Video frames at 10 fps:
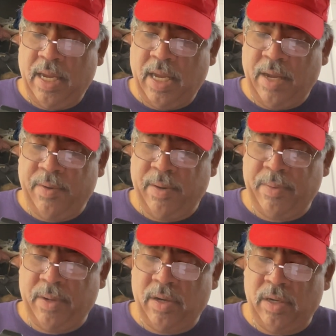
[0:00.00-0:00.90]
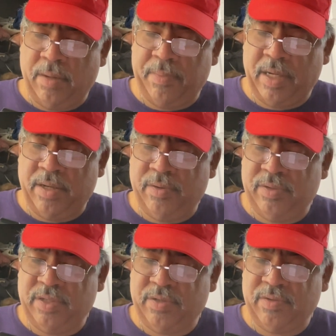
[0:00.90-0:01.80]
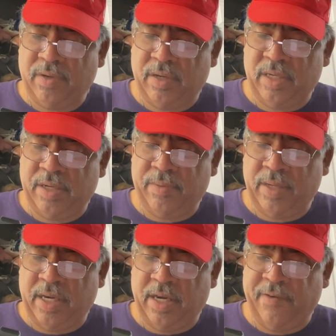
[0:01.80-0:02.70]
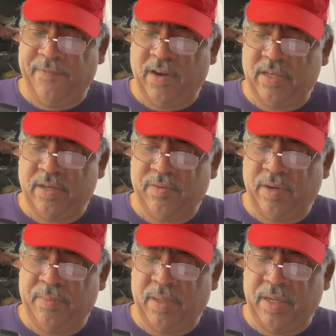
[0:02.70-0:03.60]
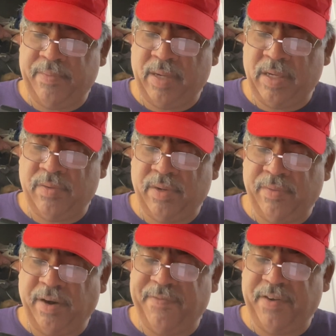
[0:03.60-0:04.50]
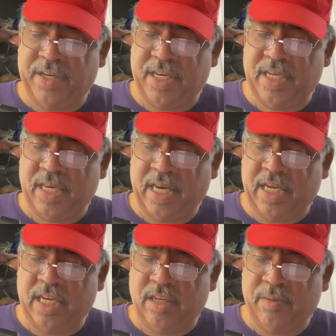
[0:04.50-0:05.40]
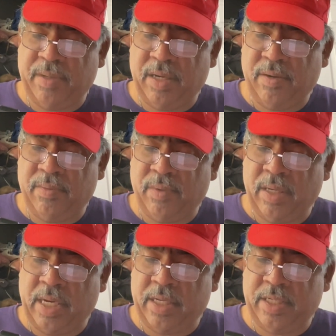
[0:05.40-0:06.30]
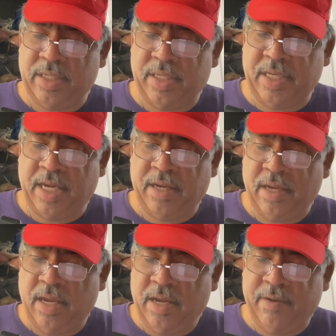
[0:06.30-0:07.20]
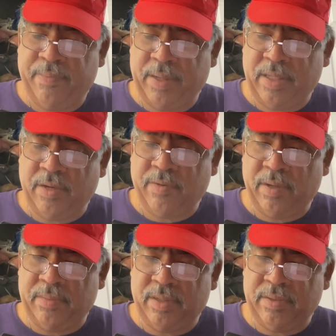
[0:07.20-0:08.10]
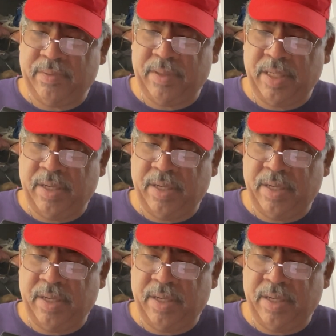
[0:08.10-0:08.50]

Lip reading: However, Colombia, who's struggling with an influx of 3 million Venezuelan refugees, is likely to be reluctant to take convicted criminals from the